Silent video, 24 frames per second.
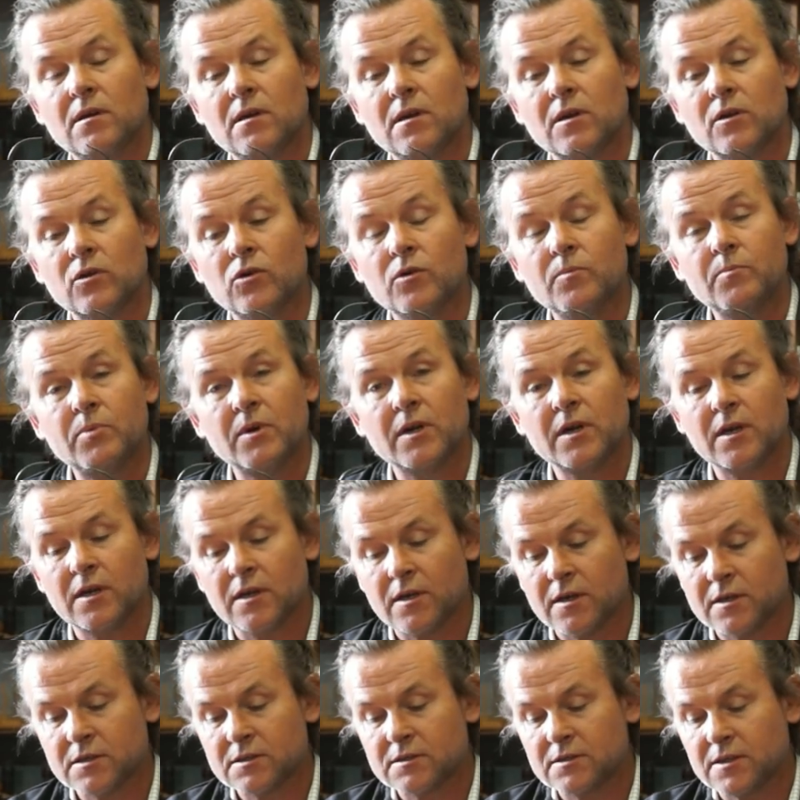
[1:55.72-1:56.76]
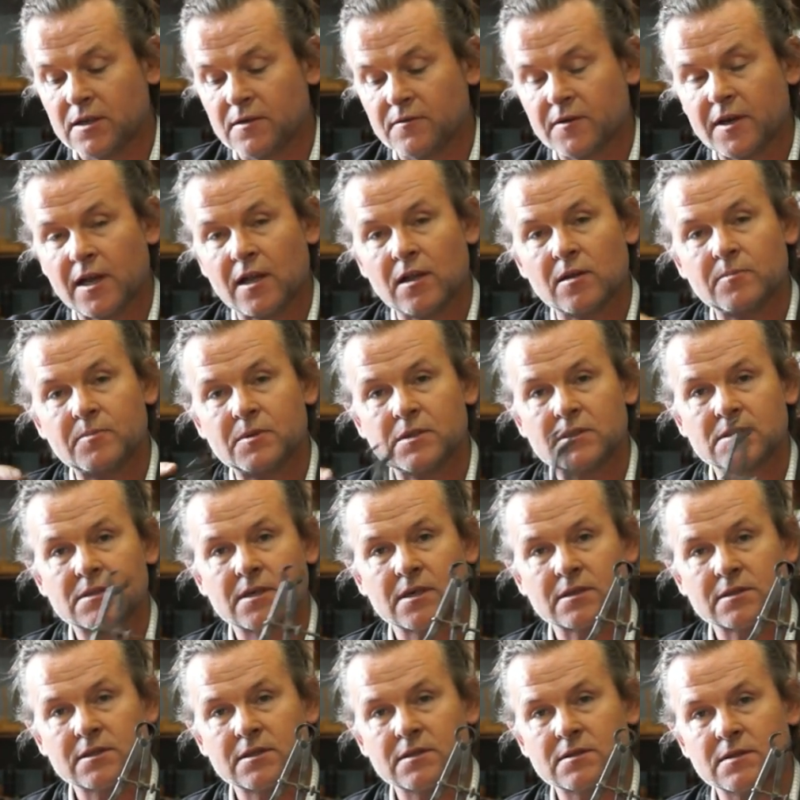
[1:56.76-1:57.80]
it could be a set of calipers
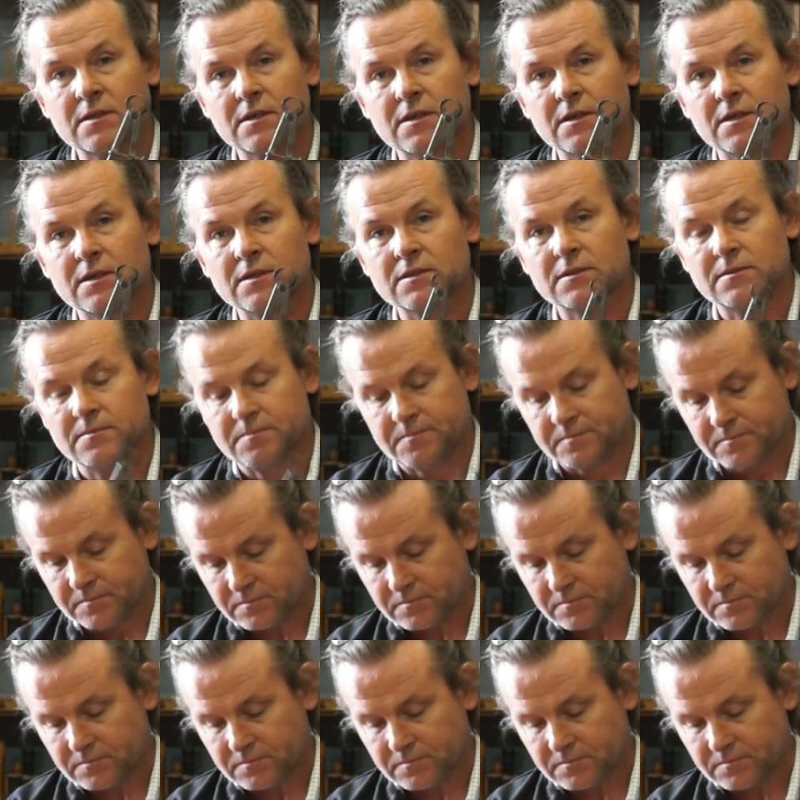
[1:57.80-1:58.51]
such as these.